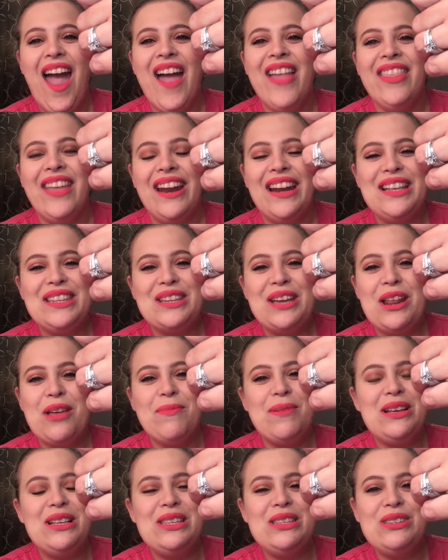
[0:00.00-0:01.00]
And that is going
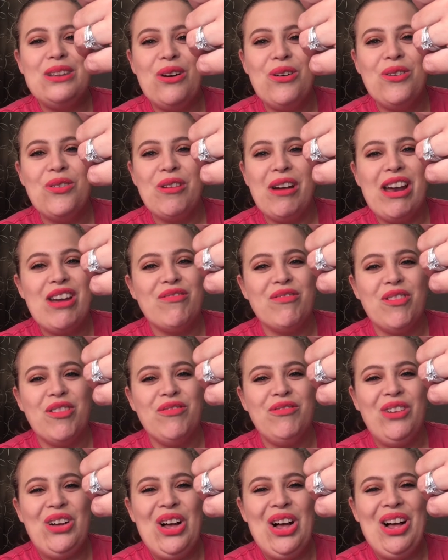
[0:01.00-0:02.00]
to be so great for
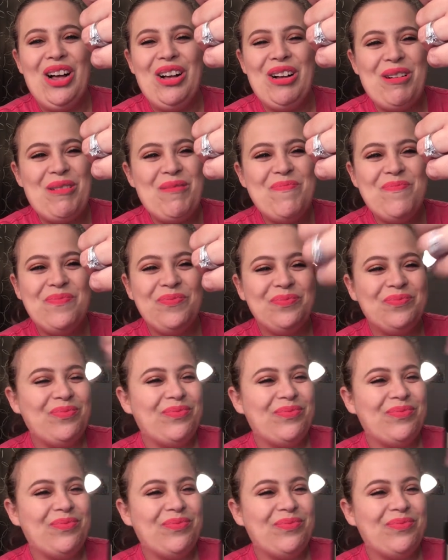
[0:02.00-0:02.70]
fall.